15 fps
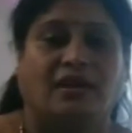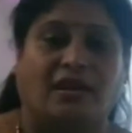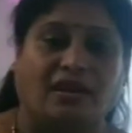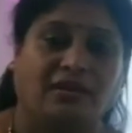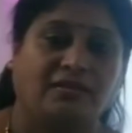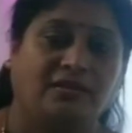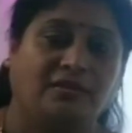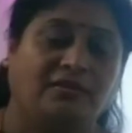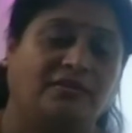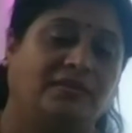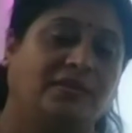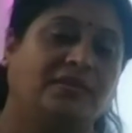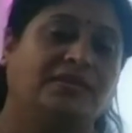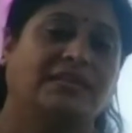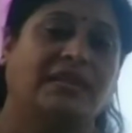in
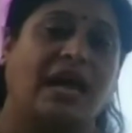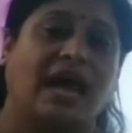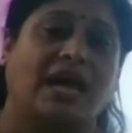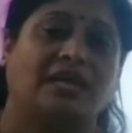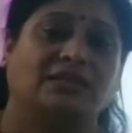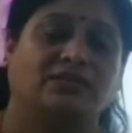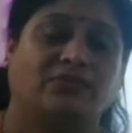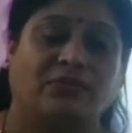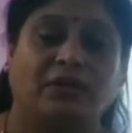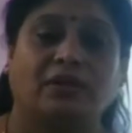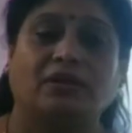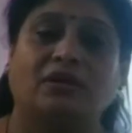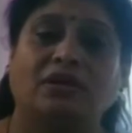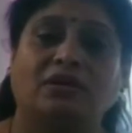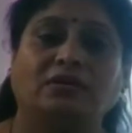this class, we
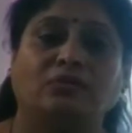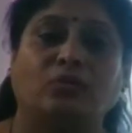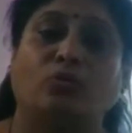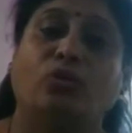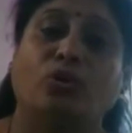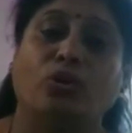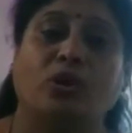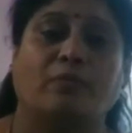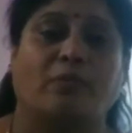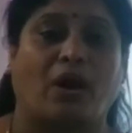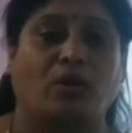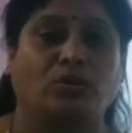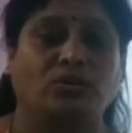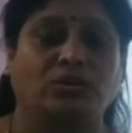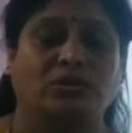learn more
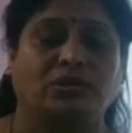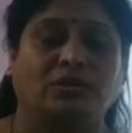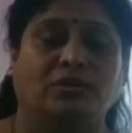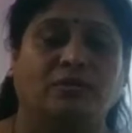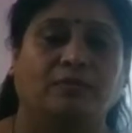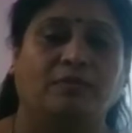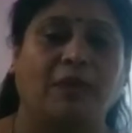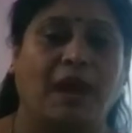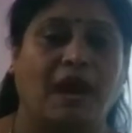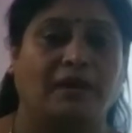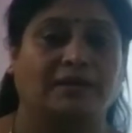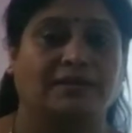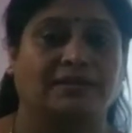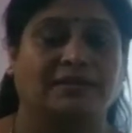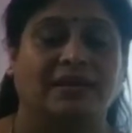about
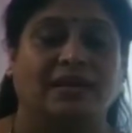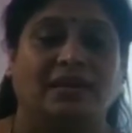plants.